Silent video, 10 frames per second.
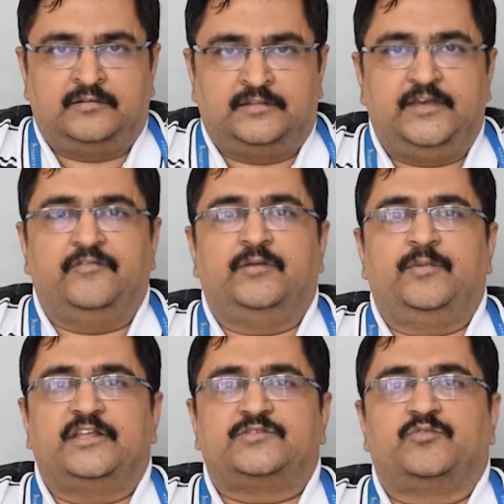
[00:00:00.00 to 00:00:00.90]
They will
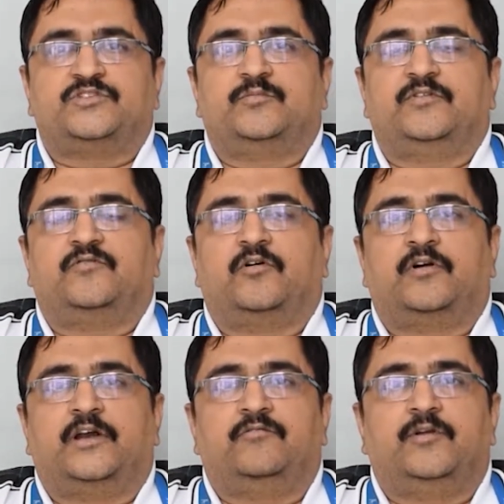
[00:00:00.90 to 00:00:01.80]
be responsible
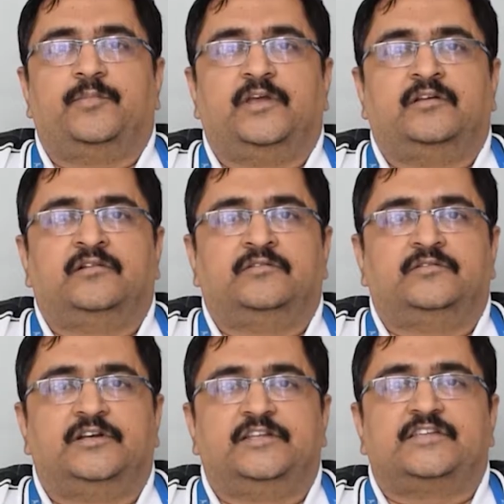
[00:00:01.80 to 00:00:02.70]
for developing
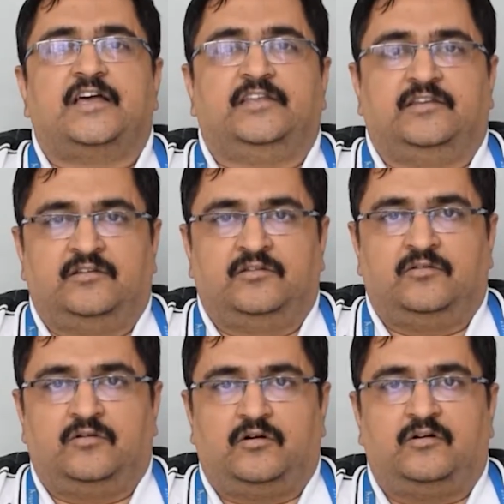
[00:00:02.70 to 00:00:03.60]
the design
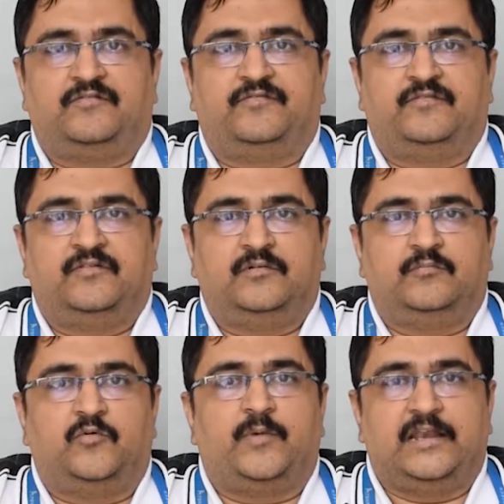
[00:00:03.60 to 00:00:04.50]
of
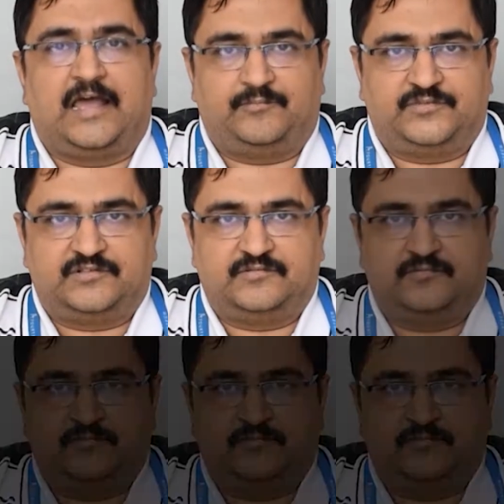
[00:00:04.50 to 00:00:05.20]
mobile apps.